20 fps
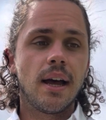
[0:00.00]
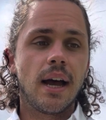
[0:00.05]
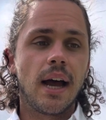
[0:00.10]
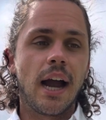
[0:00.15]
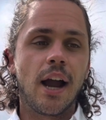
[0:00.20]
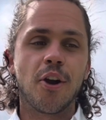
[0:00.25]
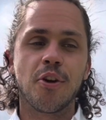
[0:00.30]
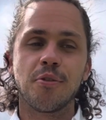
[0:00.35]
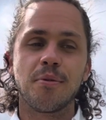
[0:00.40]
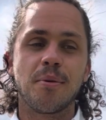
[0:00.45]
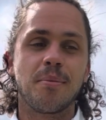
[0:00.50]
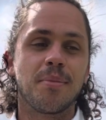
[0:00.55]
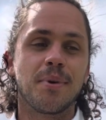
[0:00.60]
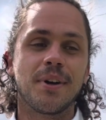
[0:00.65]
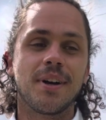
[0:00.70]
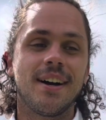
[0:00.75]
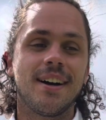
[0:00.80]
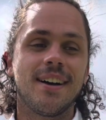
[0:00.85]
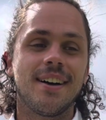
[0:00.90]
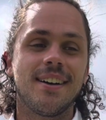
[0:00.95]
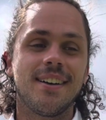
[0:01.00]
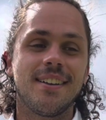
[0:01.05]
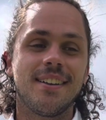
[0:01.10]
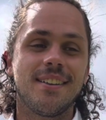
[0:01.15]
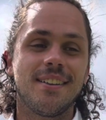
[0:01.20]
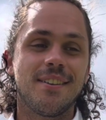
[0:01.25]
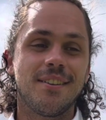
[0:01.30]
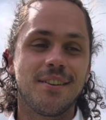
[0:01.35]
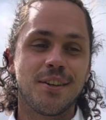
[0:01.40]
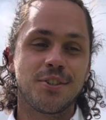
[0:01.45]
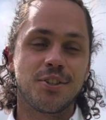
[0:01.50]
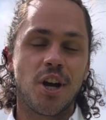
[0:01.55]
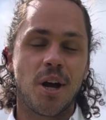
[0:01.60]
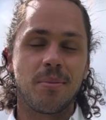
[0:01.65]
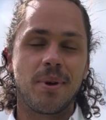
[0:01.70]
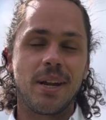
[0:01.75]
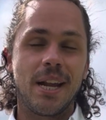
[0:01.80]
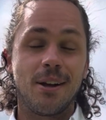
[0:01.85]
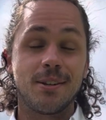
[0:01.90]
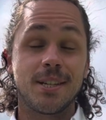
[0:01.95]
I remember the
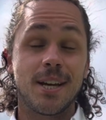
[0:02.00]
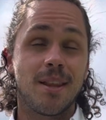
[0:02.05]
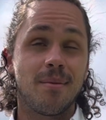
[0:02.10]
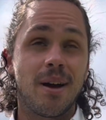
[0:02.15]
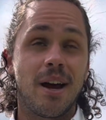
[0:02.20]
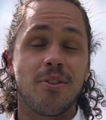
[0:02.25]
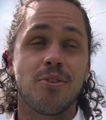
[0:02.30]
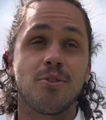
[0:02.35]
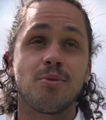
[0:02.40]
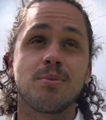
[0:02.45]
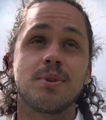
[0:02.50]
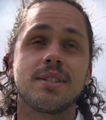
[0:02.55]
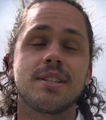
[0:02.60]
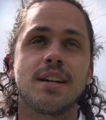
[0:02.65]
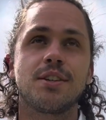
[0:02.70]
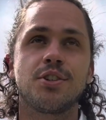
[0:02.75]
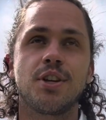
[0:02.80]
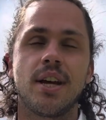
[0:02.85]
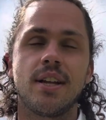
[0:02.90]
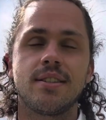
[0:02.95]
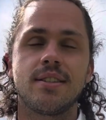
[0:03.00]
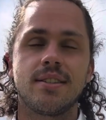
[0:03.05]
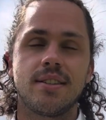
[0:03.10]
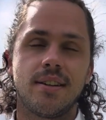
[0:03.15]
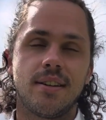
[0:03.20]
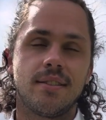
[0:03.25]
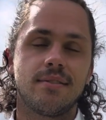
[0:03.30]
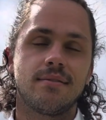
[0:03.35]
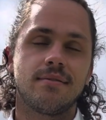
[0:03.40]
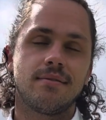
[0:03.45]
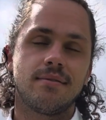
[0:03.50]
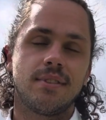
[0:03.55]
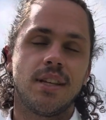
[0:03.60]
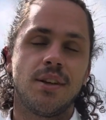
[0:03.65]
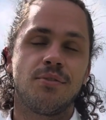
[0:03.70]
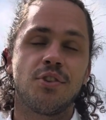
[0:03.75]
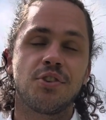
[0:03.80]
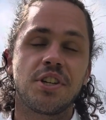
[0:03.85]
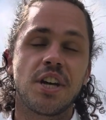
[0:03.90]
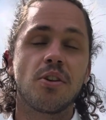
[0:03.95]
shaman outside the bathroom was like, Chance, like
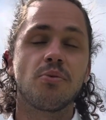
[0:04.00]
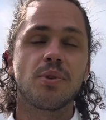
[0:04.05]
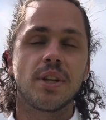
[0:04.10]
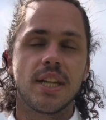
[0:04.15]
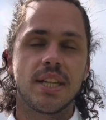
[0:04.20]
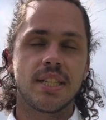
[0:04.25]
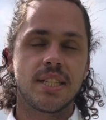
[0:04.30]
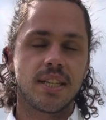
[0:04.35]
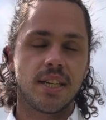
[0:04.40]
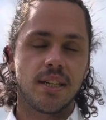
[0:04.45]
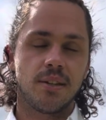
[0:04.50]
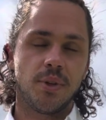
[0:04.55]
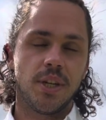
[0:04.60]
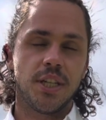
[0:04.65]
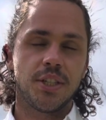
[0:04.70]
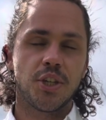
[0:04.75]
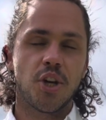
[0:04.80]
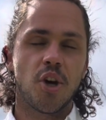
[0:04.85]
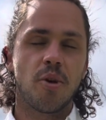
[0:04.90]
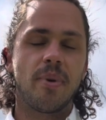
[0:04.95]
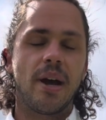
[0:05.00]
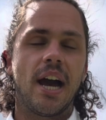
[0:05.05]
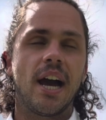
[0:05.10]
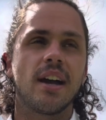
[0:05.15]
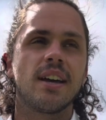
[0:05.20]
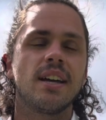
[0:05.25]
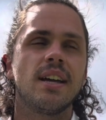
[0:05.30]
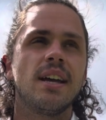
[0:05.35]
if you're done, we need to go back.